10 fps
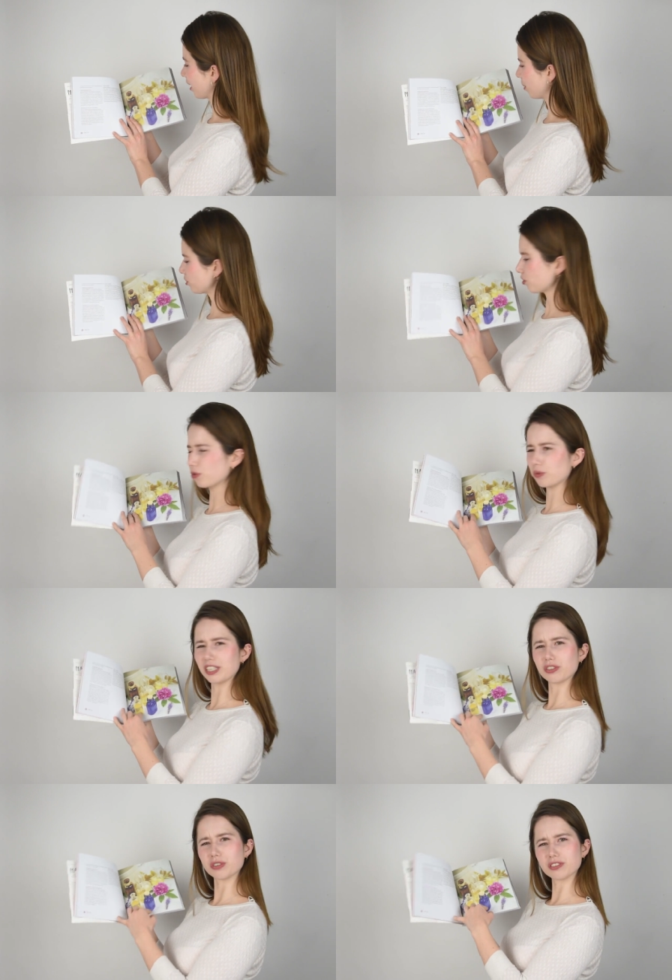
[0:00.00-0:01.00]
And I'm also
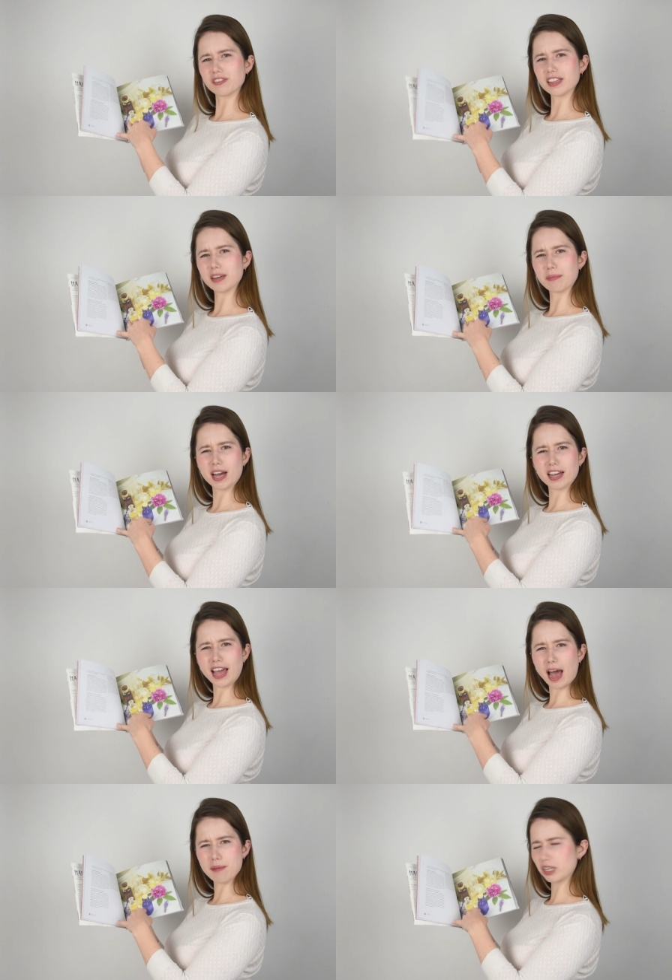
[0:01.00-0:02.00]
really thrilled to find that my
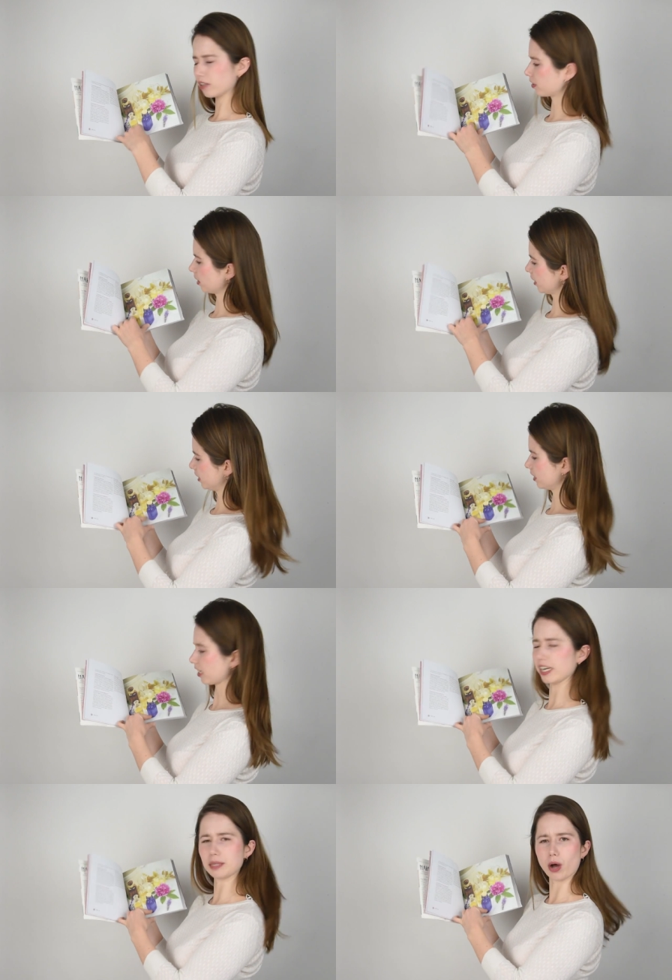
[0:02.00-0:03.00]
habit of collecting
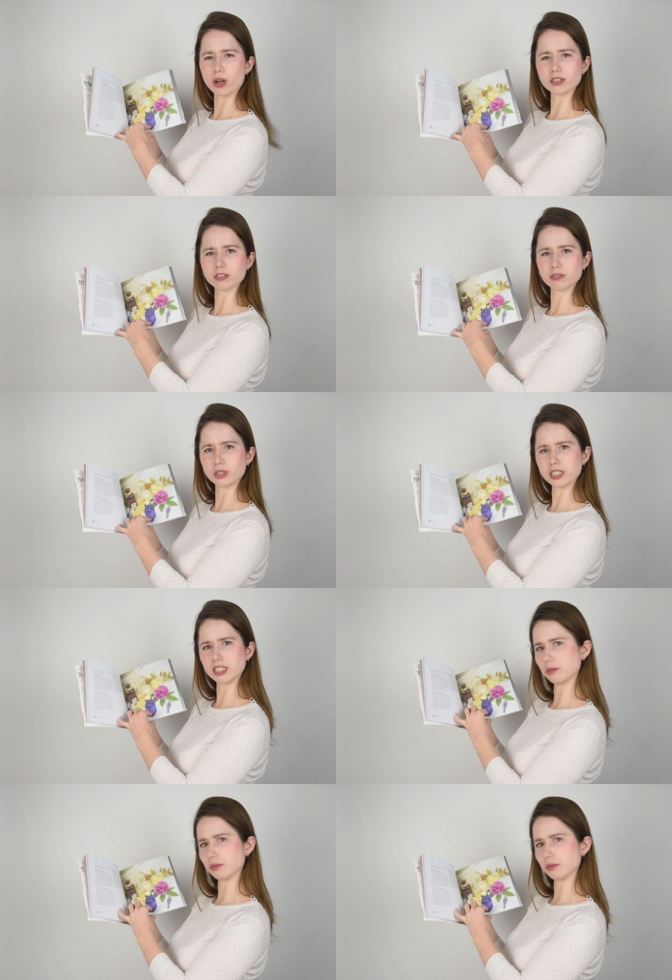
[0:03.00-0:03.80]
tiny bottles really,